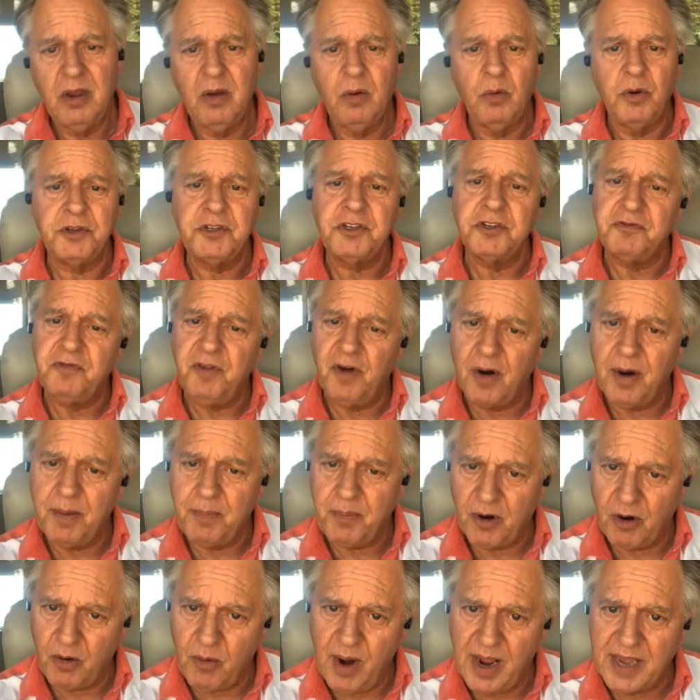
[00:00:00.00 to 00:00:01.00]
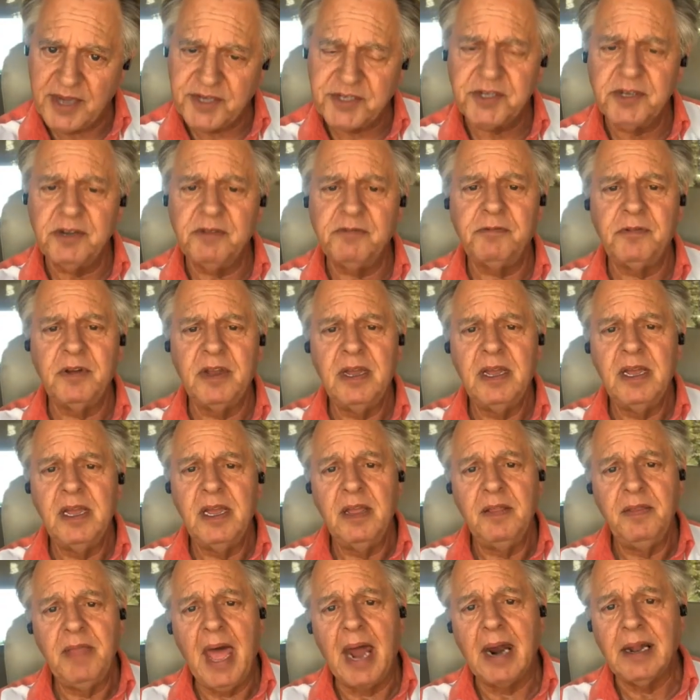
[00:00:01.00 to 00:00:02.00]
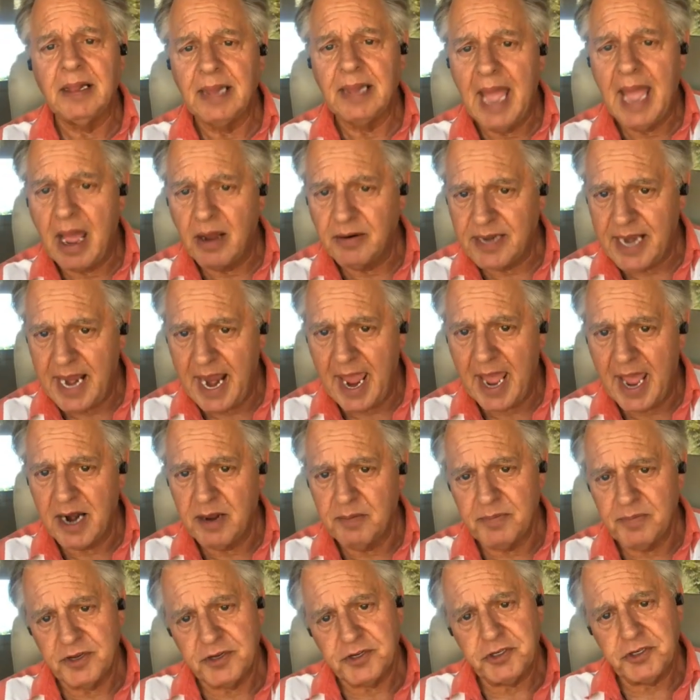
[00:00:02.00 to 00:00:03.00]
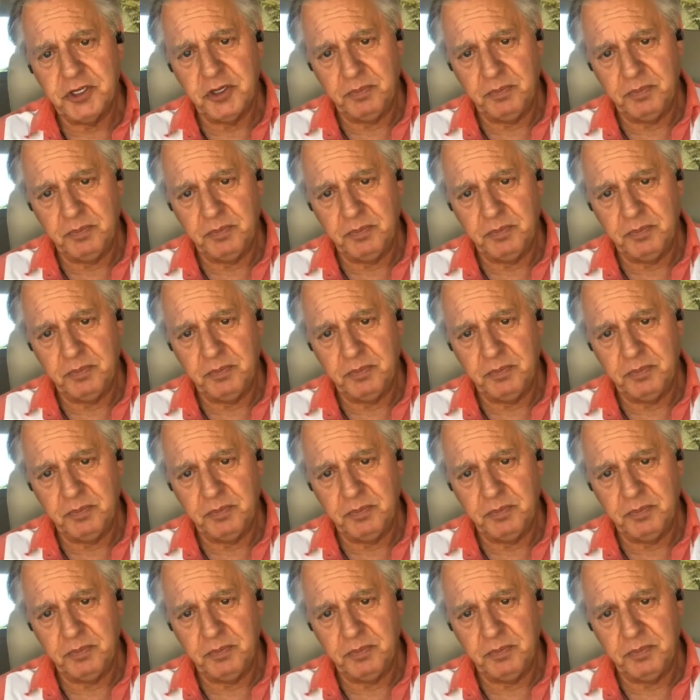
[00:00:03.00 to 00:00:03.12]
which is very progressive, that allowed cannabis